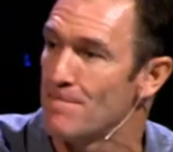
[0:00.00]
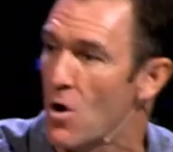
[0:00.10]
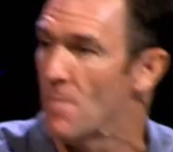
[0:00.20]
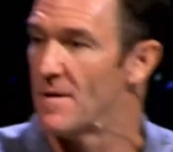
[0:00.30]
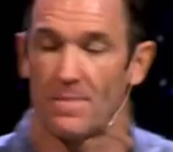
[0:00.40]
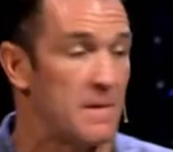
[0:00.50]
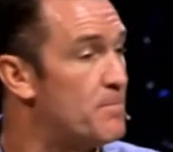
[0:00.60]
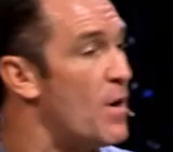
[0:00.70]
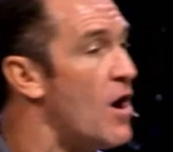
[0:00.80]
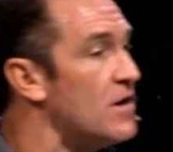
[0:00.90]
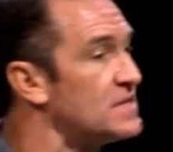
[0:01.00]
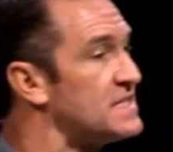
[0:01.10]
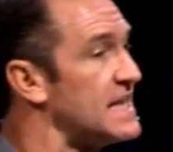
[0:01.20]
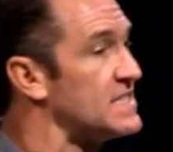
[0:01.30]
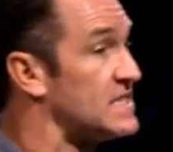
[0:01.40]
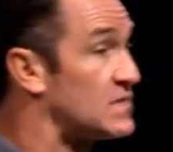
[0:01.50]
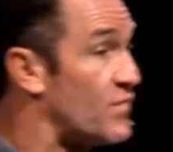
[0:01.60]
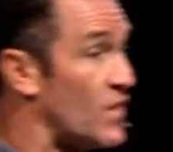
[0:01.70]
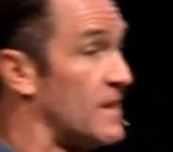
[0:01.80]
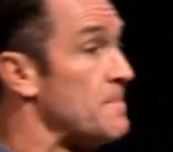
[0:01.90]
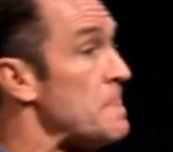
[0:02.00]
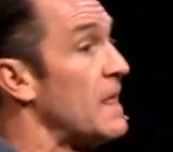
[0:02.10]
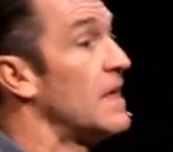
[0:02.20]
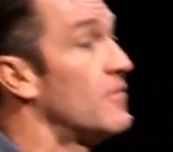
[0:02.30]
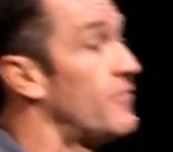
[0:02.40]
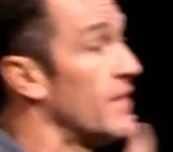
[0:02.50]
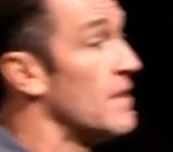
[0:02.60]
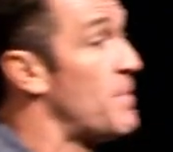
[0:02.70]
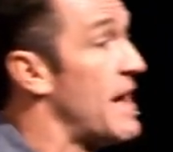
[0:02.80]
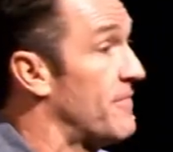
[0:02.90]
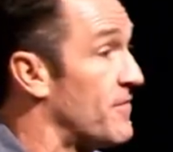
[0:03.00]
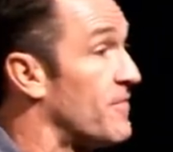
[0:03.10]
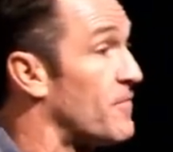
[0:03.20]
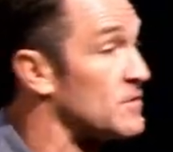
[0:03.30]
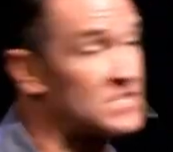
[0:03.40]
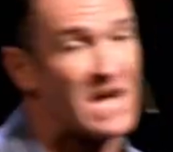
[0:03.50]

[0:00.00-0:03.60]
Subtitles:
moment that Paul sets his foot in Philippi for the first